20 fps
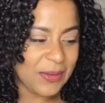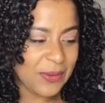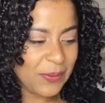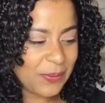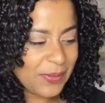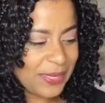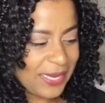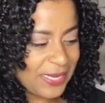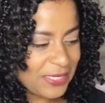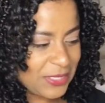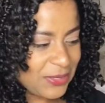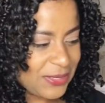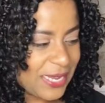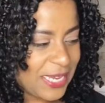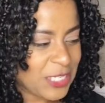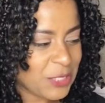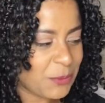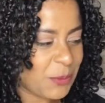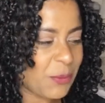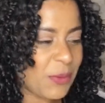Okay, so
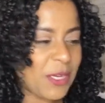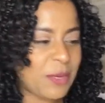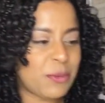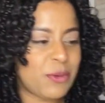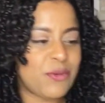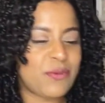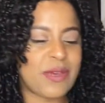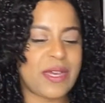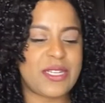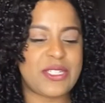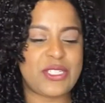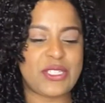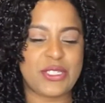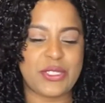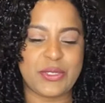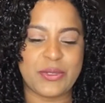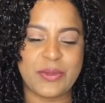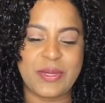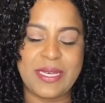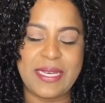next we want to move on
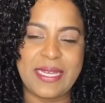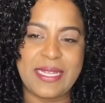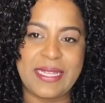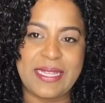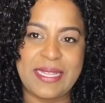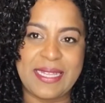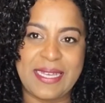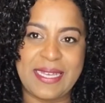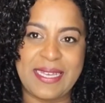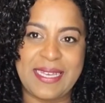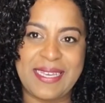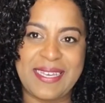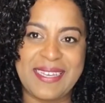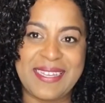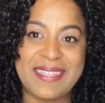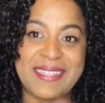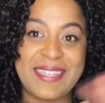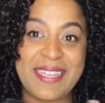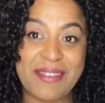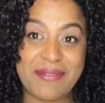to the
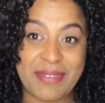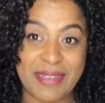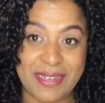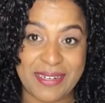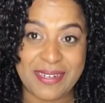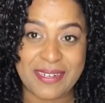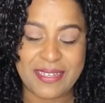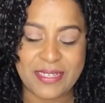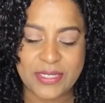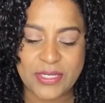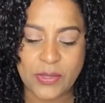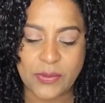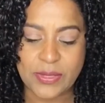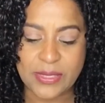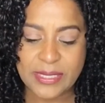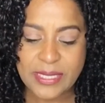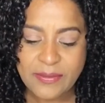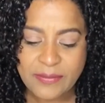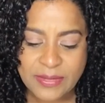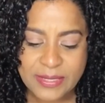leave-in. So the
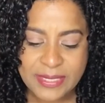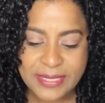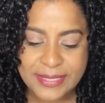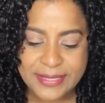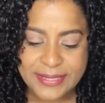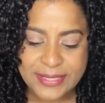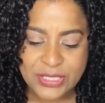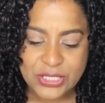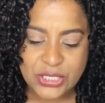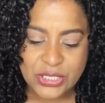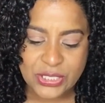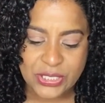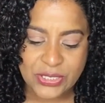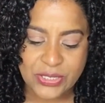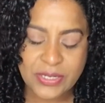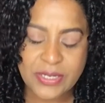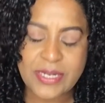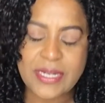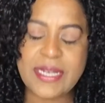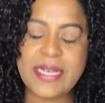leave-in
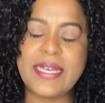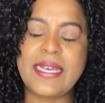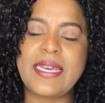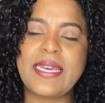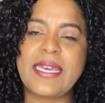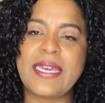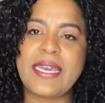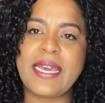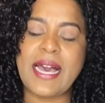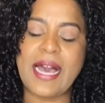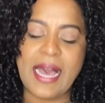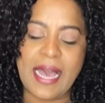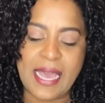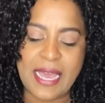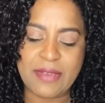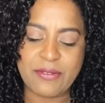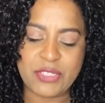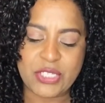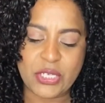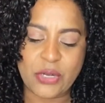conditioner, I
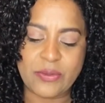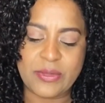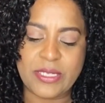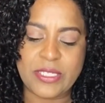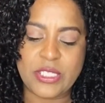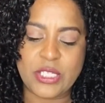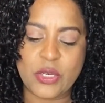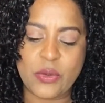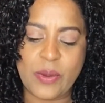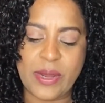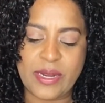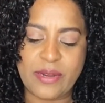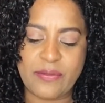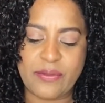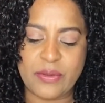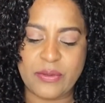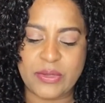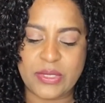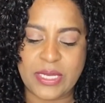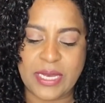have shown this quite a
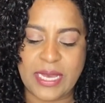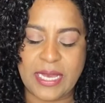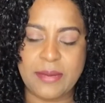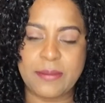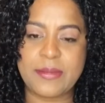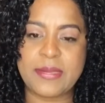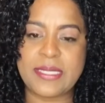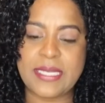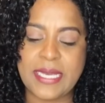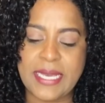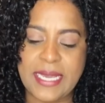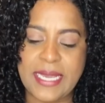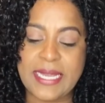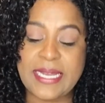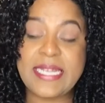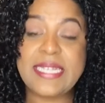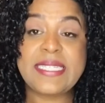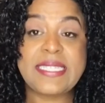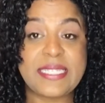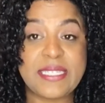few times.
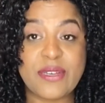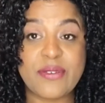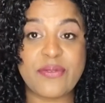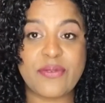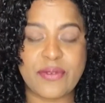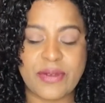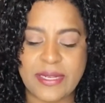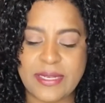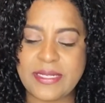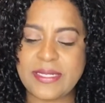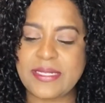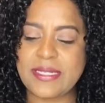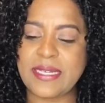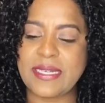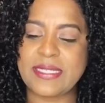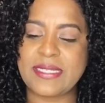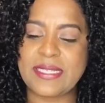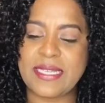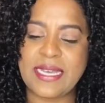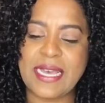It is different.
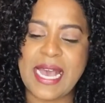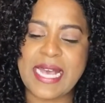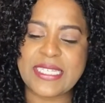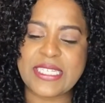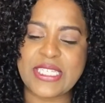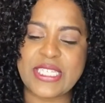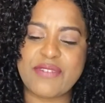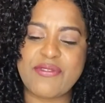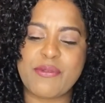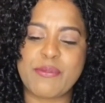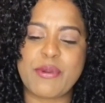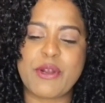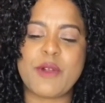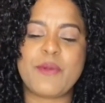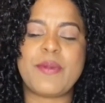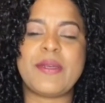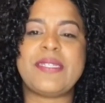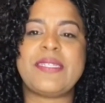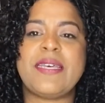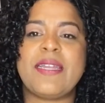It has a different
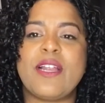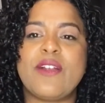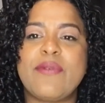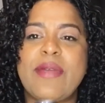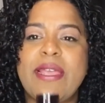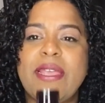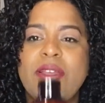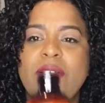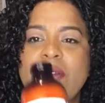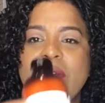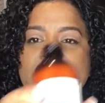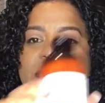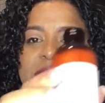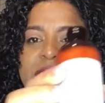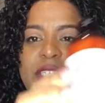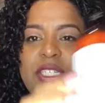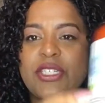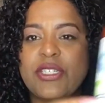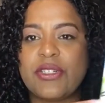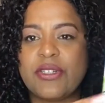purpose than our regular
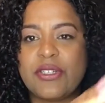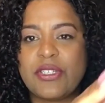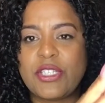conditioner.